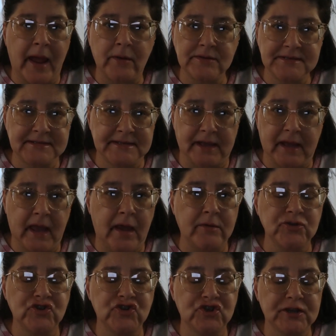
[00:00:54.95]
I was sick. I
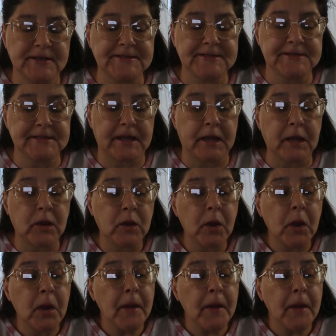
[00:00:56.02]
was just sick